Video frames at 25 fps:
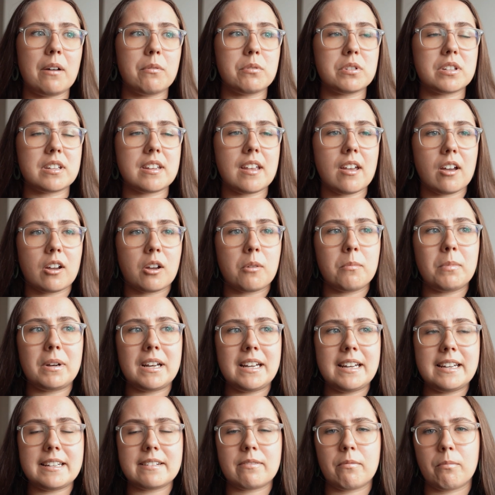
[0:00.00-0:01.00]
it was a
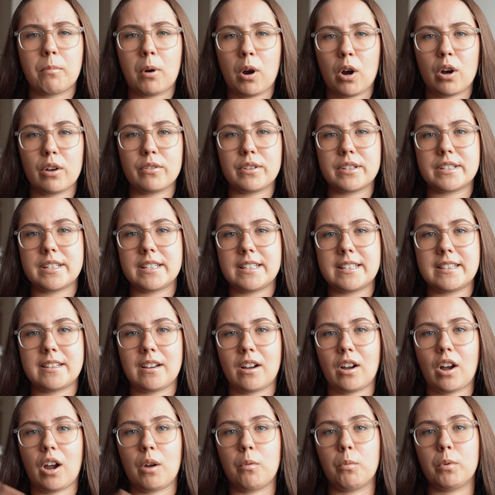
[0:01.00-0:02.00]
completely different part of the city
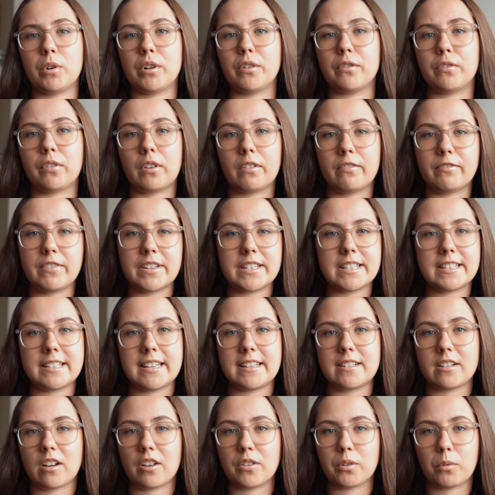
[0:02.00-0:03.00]
that I would have
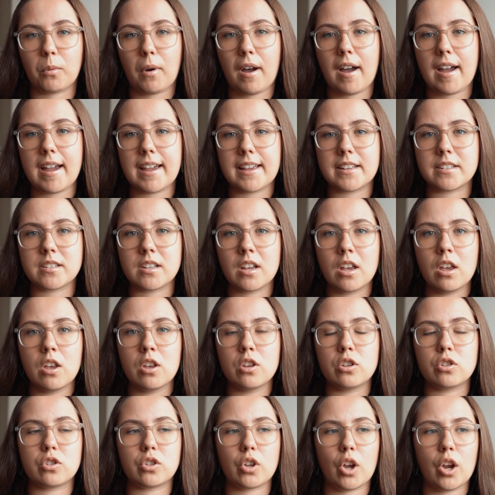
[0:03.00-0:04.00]
visited otherwise.
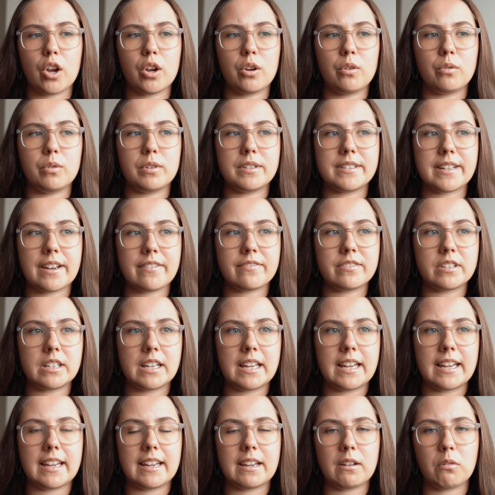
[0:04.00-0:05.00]
So
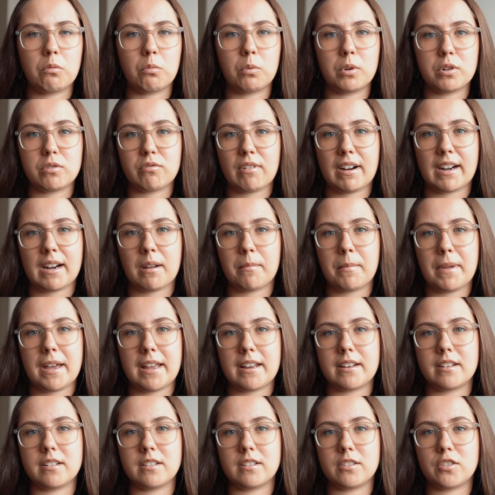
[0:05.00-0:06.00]
definitely would
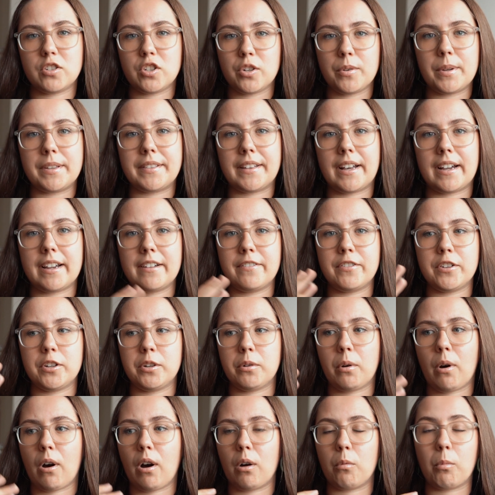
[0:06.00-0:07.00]
recommend doing that if
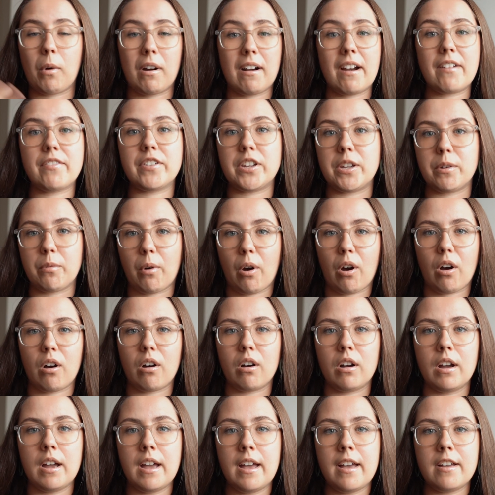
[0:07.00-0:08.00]
you are, wherever you
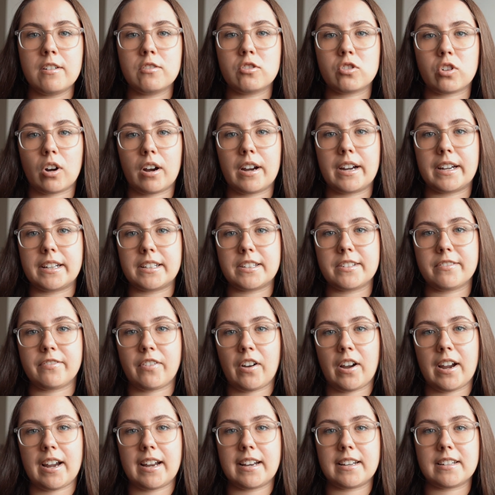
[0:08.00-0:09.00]
are, trying to
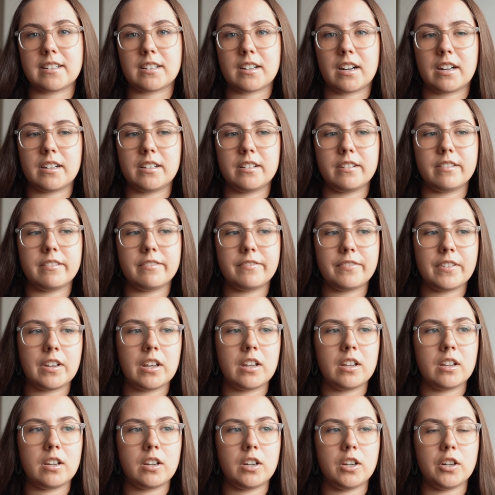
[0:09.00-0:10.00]
find kind of,
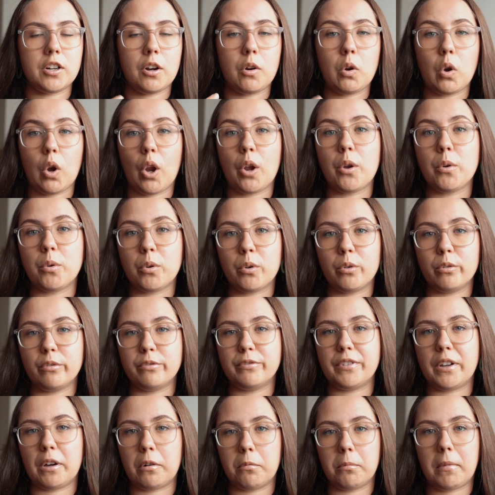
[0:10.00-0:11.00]
you know, local
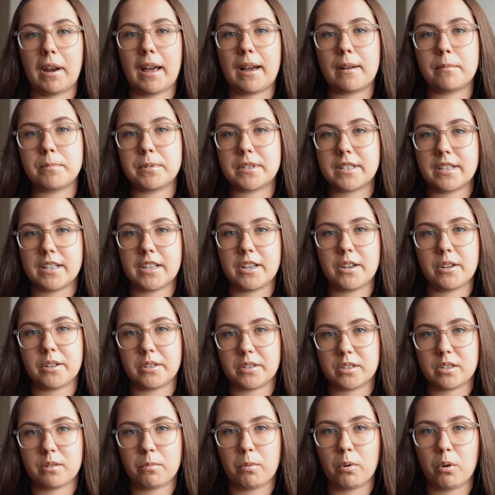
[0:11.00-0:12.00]
film labs that you can
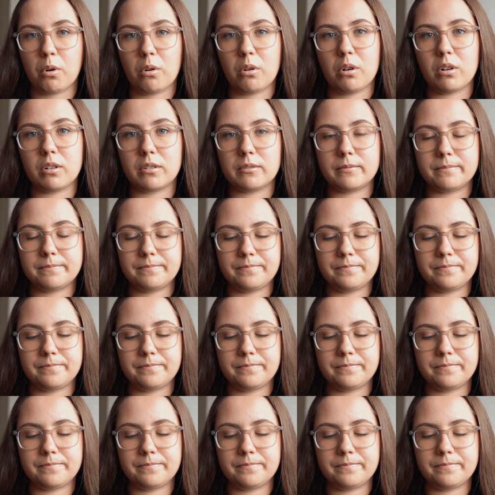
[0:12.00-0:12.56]
support.